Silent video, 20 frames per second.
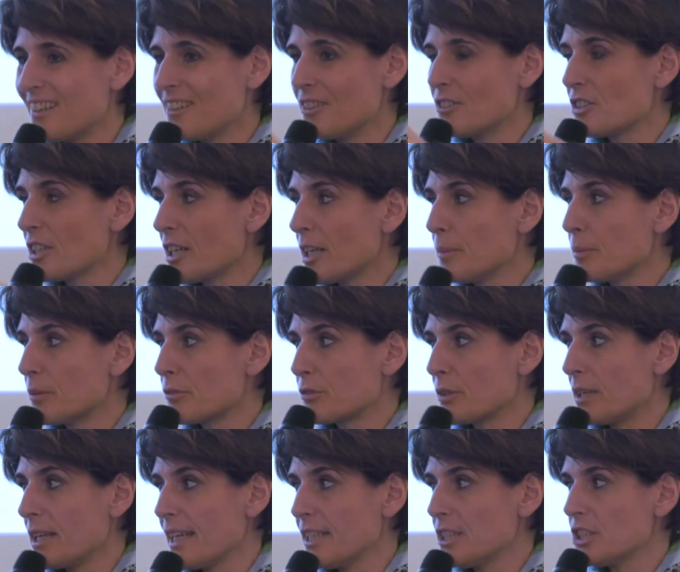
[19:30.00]
type
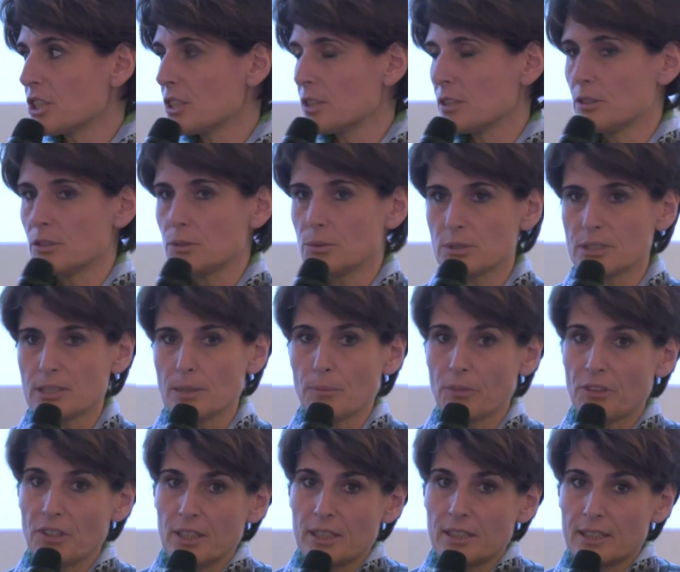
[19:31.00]
of relation to
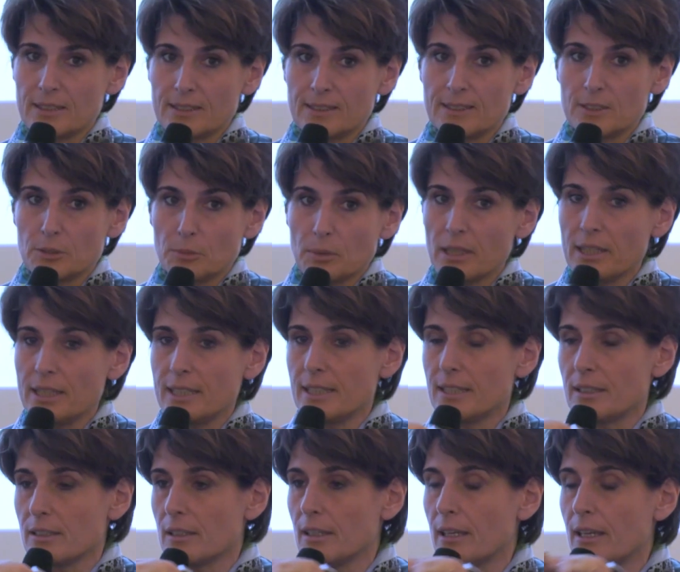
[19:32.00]
something that is
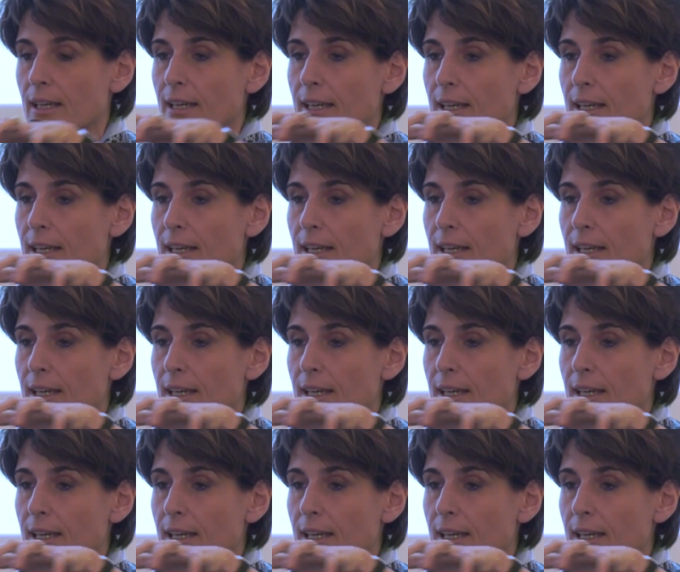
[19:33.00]
really a